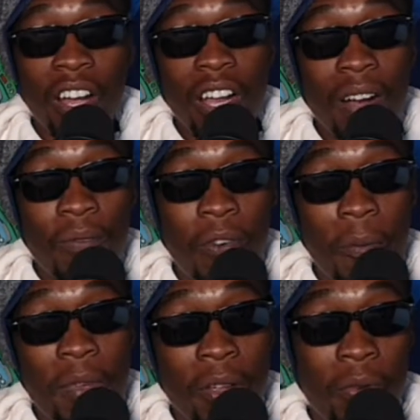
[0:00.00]
going to come
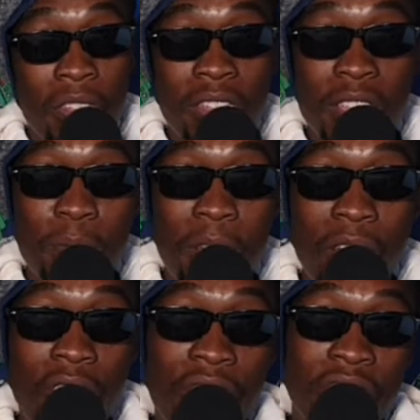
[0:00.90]
for me with this
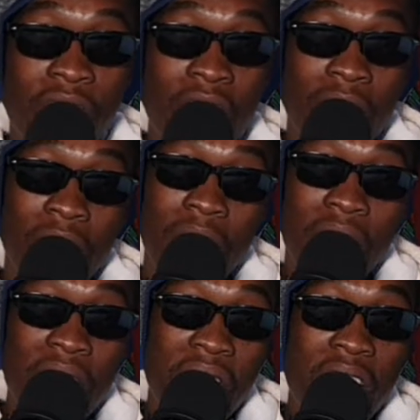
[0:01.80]
Black Coffee thing.
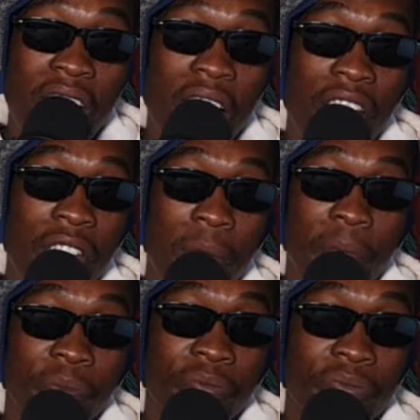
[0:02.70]
They really love him.
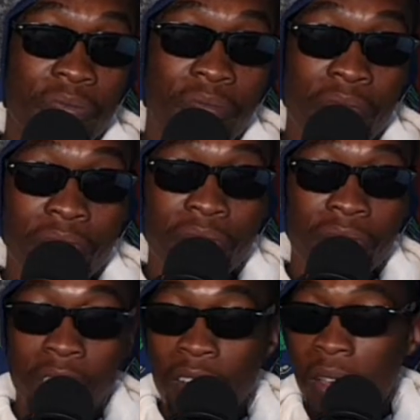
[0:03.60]

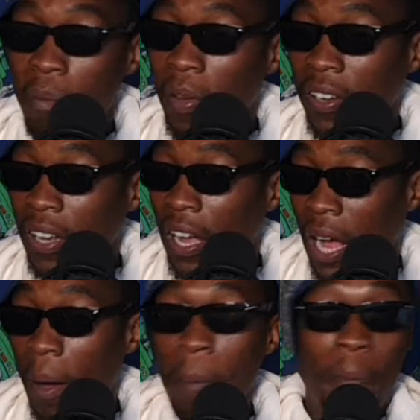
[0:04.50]
But
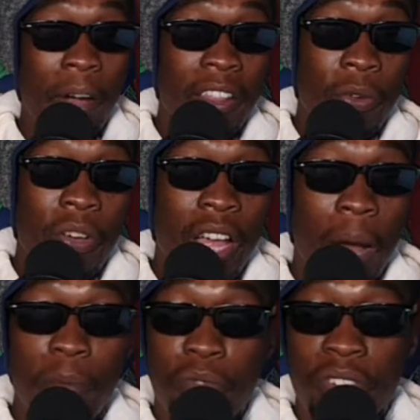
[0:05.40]
by the way,
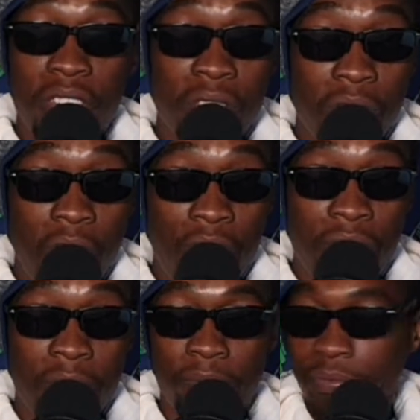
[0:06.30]
I'm drinking
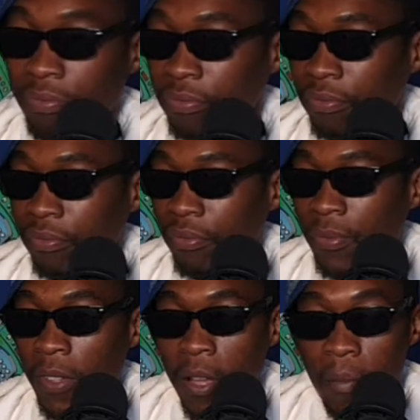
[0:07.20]
coffee,
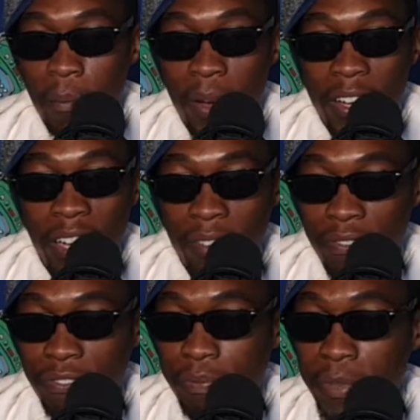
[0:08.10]
but
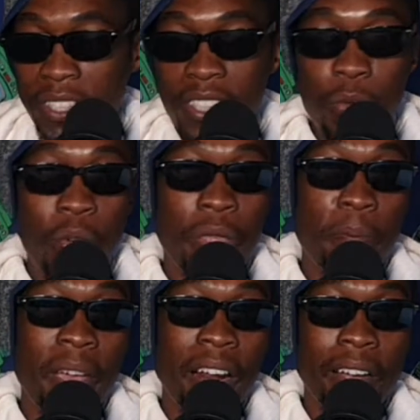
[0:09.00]
I've mixed it with
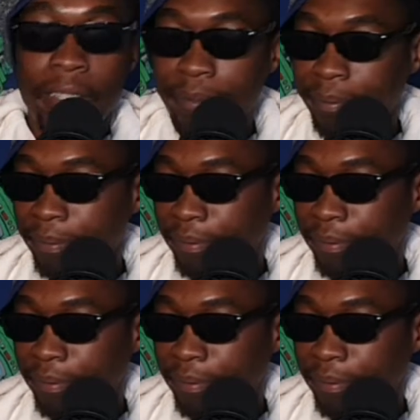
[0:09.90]
milk.